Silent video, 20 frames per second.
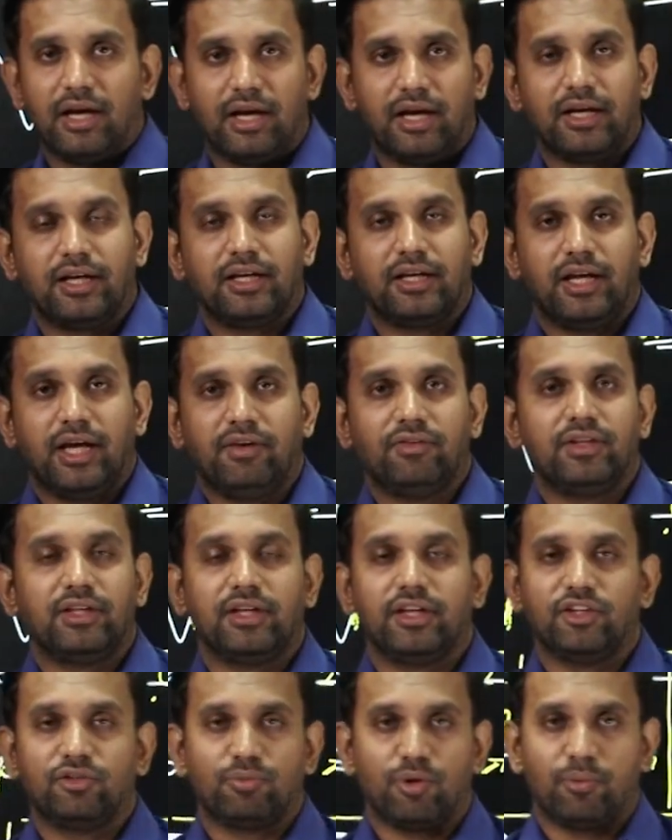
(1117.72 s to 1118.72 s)
and
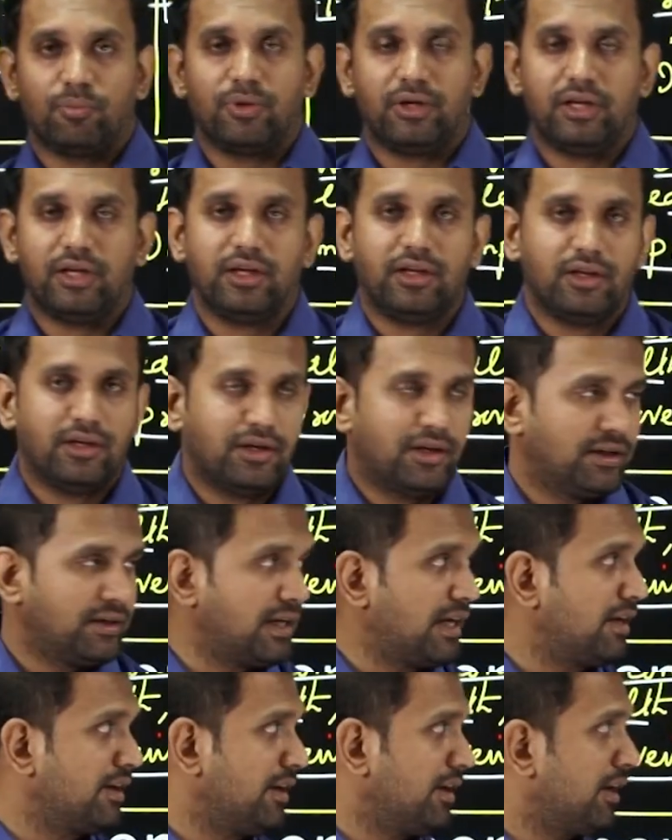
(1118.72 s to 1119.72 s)
everything is properly
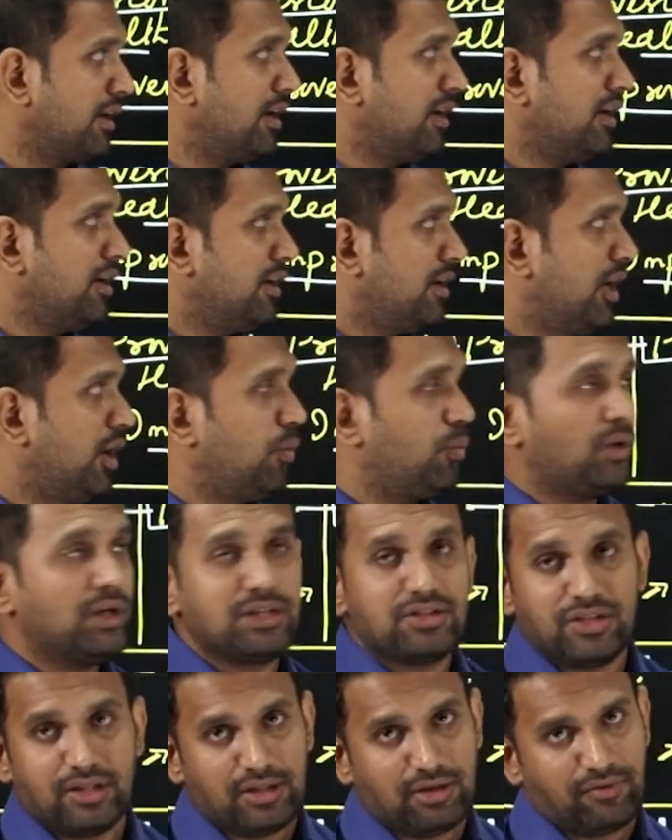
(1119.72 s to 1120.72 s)
dealt here. Now
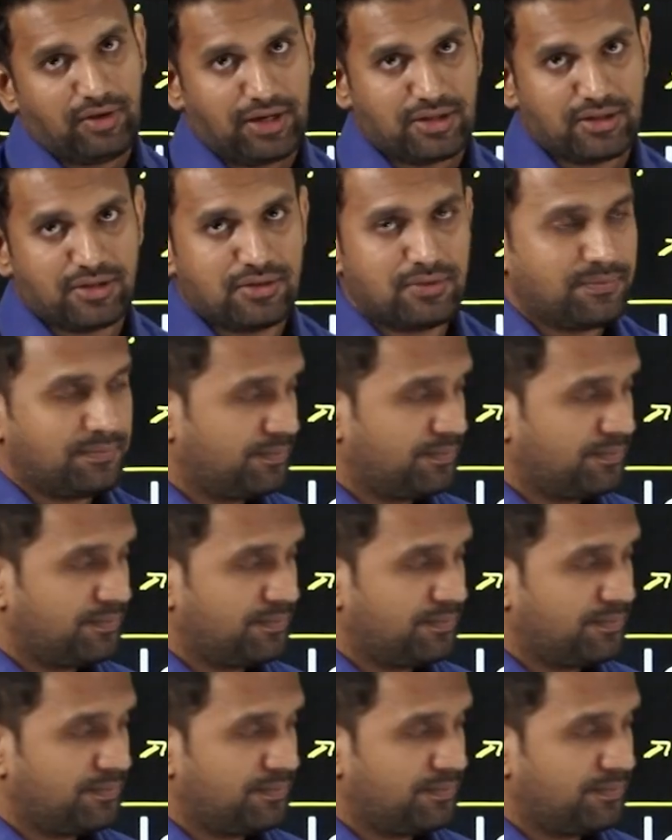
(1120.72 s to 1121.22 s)
we'll see the facts.